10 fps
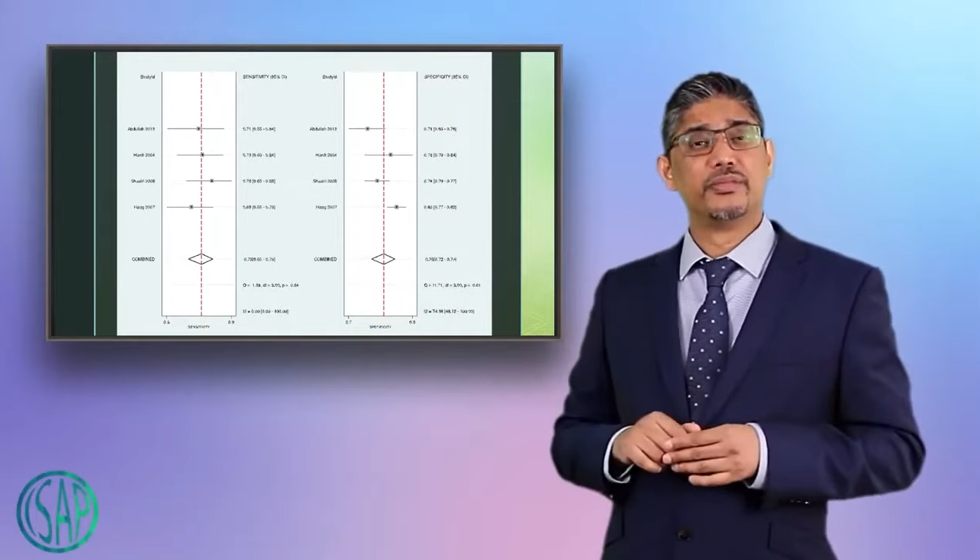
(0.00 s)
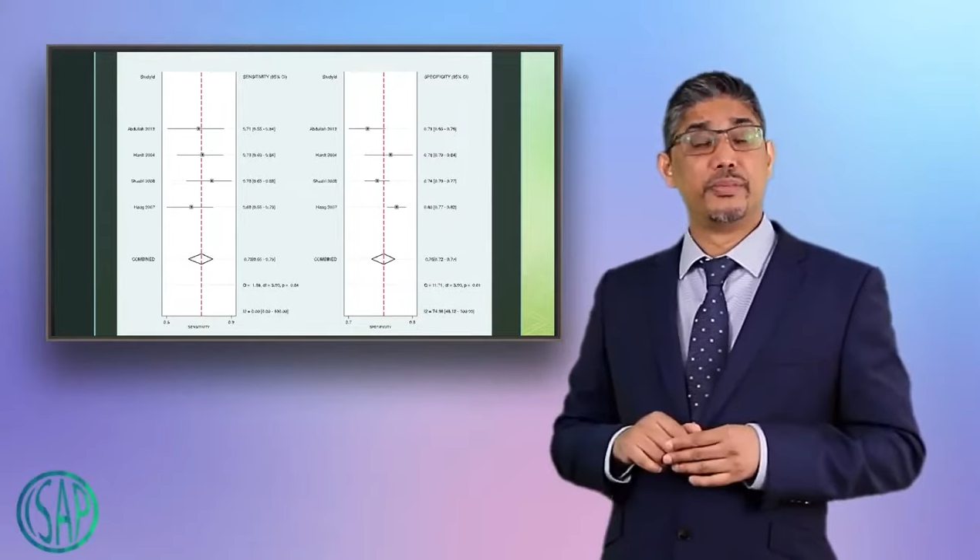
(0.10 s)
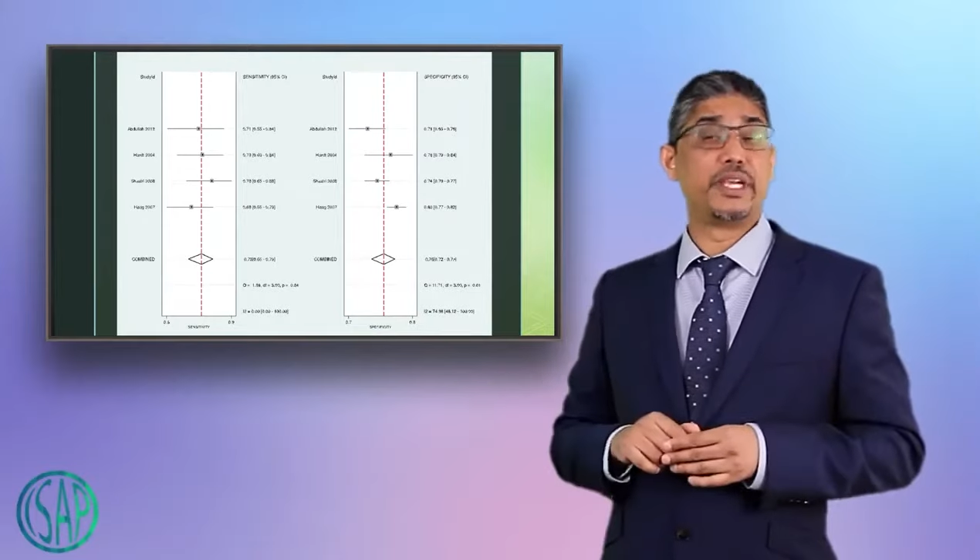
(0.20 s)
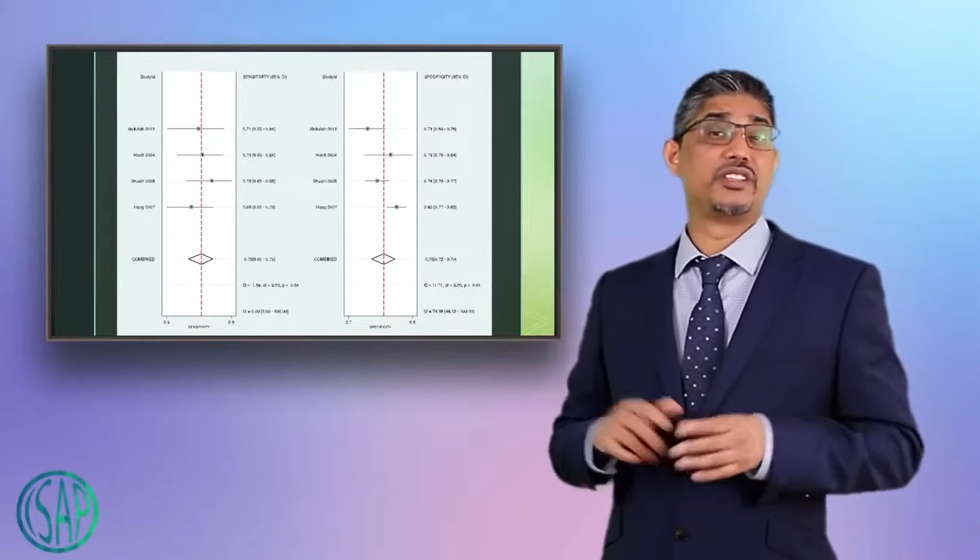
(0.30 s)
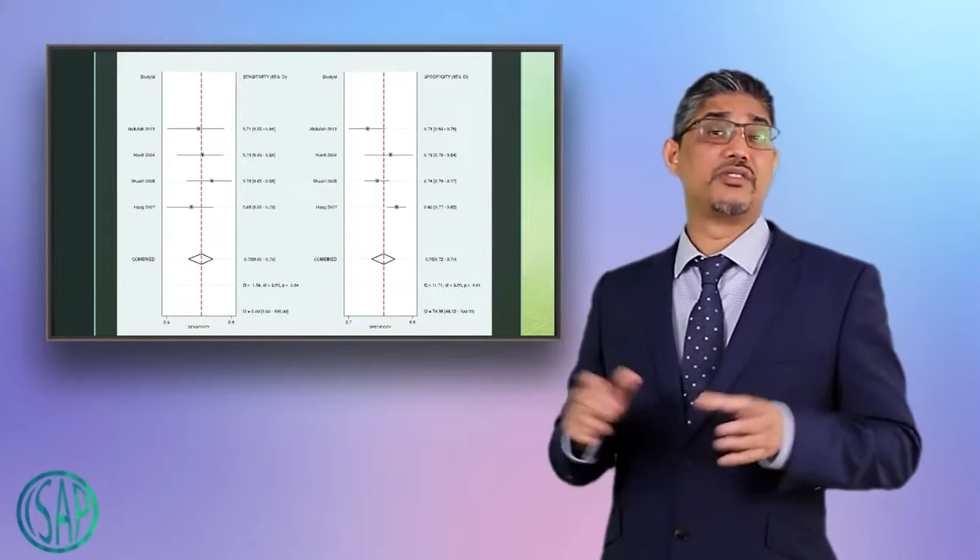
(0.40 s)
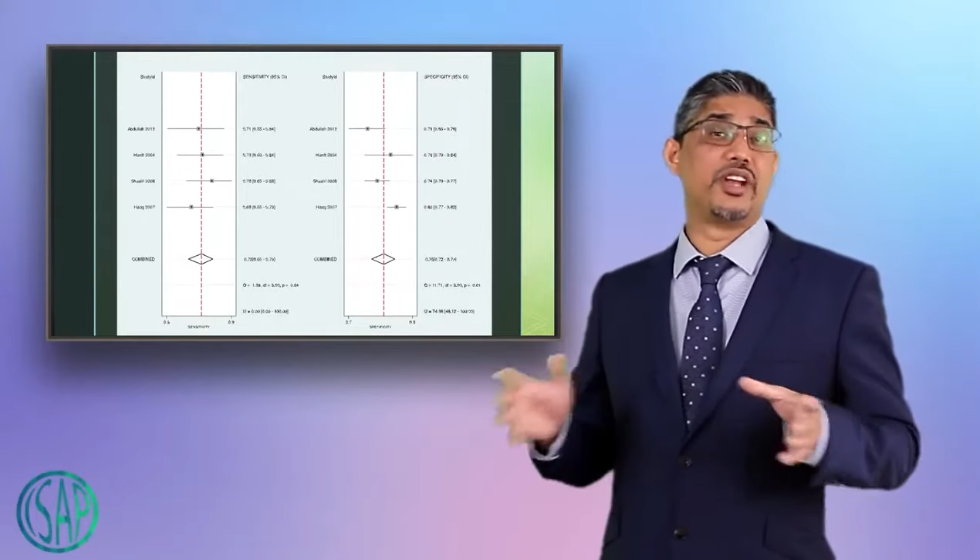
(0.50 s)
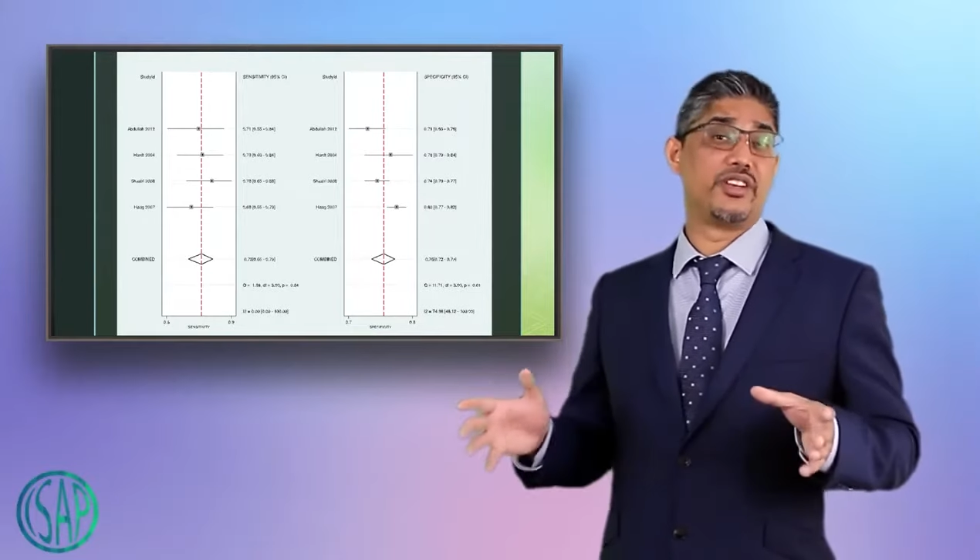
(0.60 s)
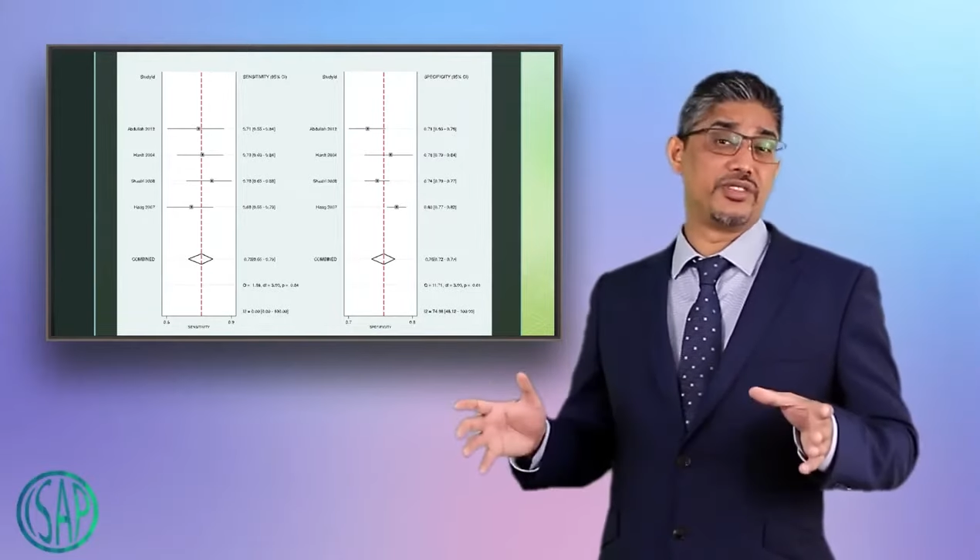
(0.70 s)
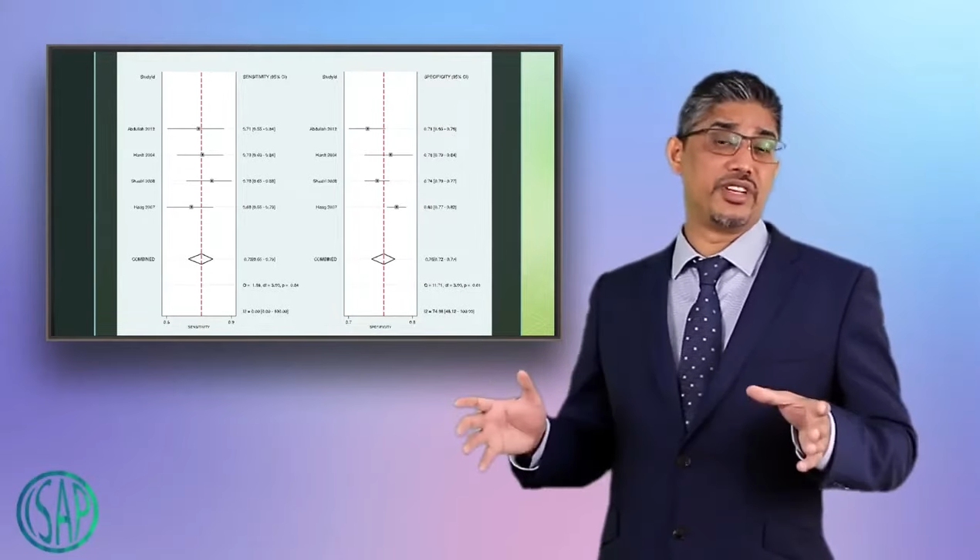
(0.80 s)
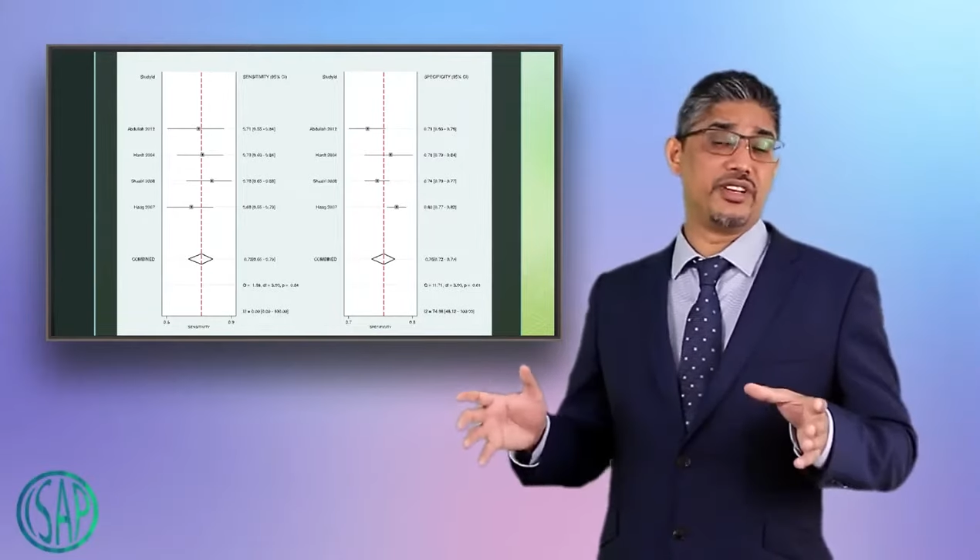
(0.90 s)
because of
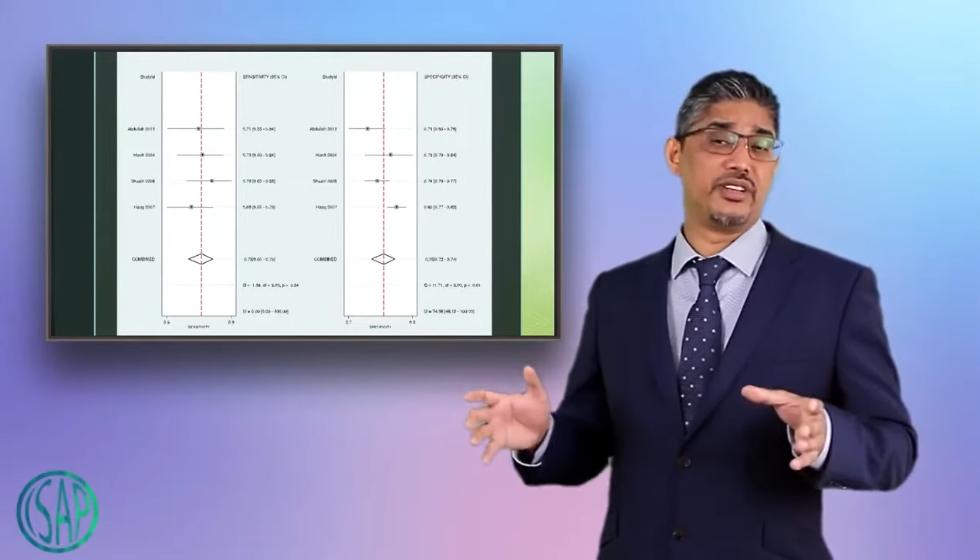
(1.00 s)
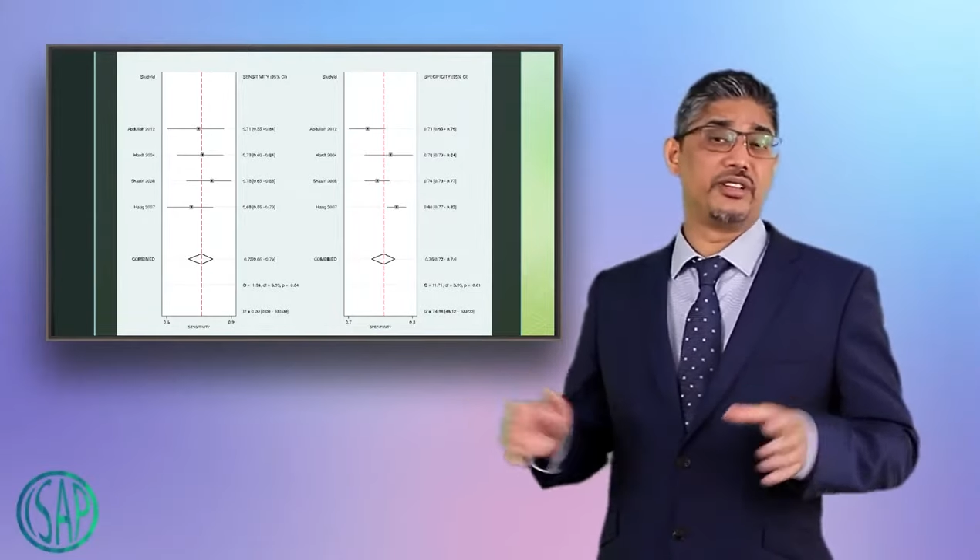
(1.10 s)
heterogeneity.